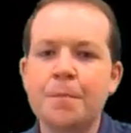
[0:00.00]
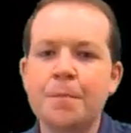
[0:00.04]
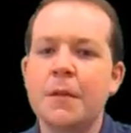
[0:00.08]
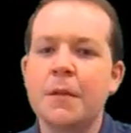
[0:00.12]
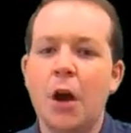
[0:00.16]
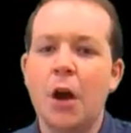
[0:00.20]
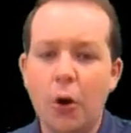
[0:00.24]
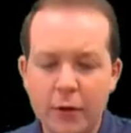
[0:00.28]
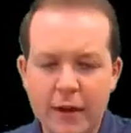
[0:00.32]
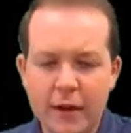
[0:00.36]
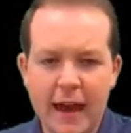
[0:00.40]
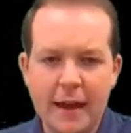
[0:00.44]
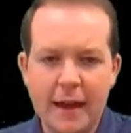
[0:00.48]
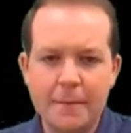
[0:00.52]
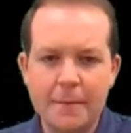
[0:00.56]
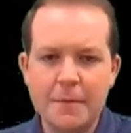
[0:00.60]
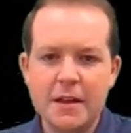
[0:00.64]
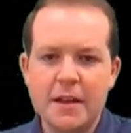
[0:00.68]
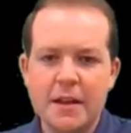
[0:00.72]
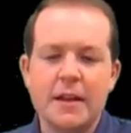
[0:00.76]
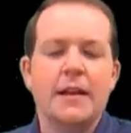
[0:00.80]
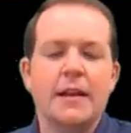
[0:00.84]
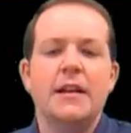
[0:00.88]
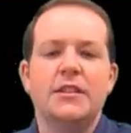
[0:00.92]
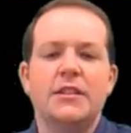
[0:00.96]
Okay,
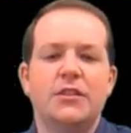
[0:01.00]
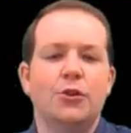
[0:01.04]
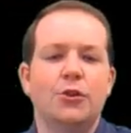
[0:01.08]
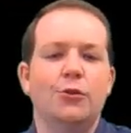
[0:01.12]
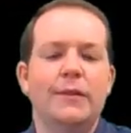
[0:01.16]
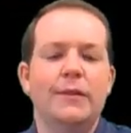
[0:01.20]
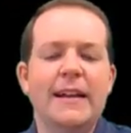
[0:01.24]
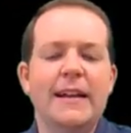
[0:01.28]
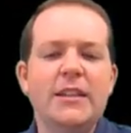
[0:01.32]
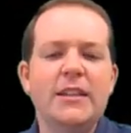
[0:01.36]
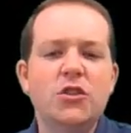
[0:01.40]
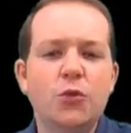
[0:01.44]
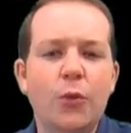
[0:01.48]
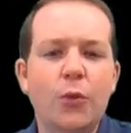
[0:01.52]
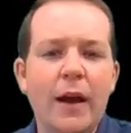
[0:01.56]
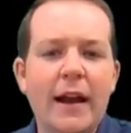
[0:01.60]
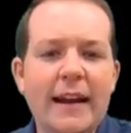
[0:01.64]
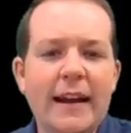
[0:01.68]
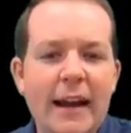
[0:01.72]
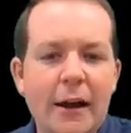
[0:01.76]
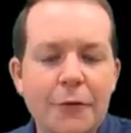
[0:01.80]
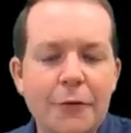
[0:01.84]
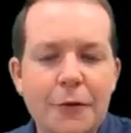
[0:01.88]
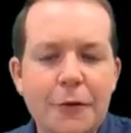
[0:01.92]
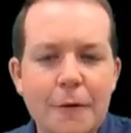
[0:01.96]
so let's write
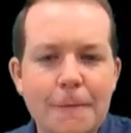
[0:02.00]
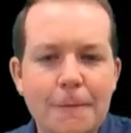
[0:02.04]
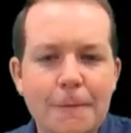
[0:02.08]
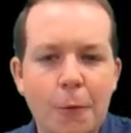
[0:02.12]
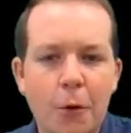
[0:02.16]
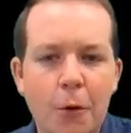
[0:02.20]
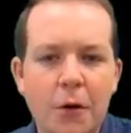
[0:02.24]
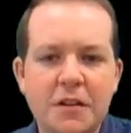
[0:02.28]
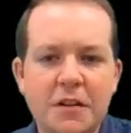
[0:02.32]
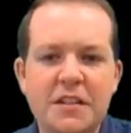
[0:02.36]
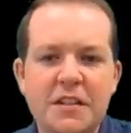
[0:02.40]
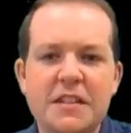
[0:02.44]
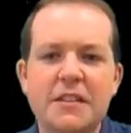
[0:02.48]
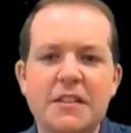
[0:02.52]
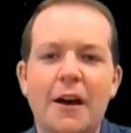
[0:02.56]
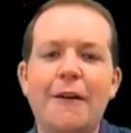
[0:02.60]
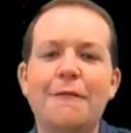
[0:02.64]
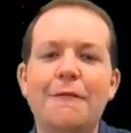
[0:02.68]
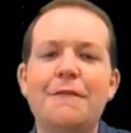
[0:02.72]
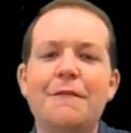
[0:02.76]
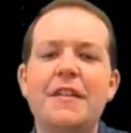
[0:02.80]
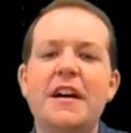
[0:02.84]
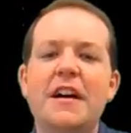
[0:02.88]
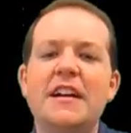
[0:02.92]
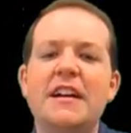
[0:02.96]
out the forces
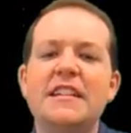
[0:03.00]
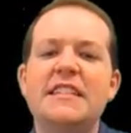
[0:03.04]
of the